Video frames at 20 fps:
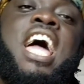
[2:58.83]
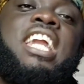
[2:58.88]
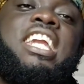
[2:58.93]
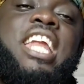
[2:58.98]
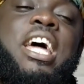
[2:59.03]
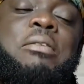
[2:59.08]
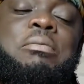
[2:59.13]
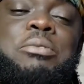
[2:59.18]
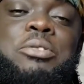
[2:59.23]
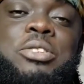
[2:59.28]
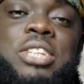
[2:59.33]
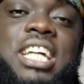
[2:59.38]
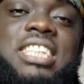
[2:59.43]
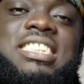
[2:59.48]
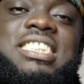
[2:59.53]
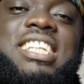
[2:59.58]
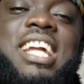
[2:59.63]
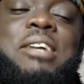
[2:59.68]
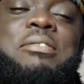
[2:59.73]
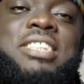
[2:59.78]
Them
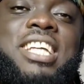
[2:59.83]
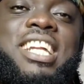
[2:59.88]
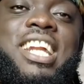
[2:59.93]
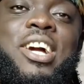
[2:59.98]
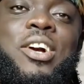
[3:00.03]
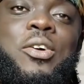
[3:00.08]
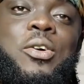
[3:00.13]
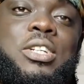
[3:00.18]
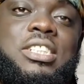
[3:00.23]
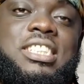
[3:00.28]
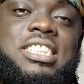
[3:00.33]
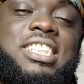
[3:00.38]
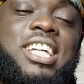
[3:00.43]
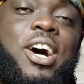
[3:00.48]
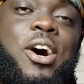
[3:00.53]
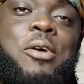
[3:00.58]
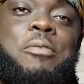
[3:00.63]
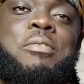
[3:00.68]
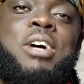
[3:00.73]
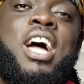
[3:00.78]
threatening and saying, we see
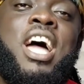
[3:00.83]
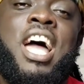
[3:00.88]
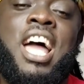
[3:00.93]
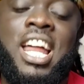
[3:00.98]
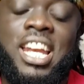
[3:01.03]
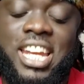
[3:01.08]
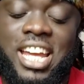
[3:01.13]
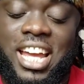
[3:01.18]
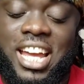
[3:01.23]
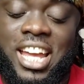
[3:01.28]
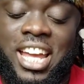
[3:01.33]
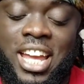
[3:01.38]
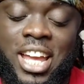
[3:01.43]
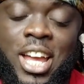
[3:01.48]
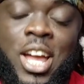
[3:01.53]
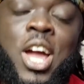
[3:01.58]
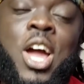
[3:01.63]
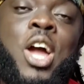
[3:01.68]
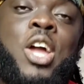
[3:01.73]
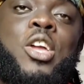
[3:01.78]
how.
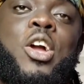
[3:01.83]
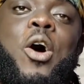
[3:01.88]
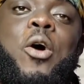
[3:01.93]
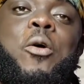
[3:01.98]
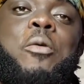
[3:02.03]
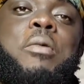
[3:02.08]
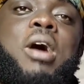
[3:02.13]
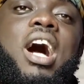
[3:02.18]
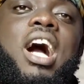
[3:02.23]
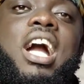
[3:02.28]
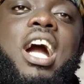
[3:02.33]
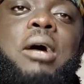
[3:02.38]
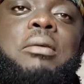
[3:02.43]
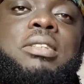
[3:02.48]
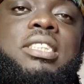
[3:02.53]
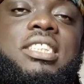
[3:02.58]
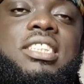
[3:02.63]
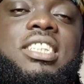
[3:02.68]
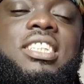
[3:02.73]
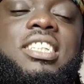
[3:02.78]
Then your woman
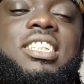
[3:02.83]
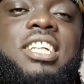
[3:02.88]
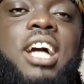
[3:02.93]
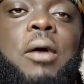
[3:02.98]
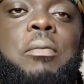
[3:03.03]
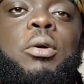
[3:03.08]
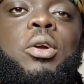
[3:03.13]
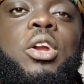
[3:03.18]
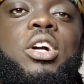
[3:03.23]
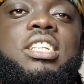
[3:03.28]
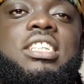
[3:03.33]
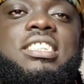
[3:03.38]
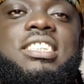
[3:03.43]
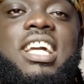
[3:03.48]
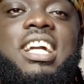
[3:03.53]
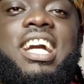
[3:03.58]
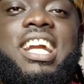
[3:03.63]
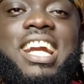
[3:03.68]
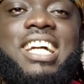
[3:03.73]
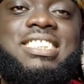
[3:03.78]
caption in apology
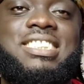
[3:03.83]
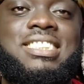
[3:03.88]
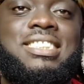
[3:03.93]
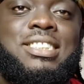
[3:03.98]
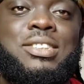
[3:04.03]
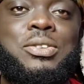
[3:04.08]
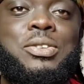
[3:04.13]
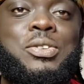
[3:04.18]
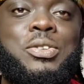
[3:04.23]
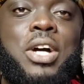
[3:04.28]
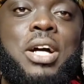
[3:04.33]
say gratitude to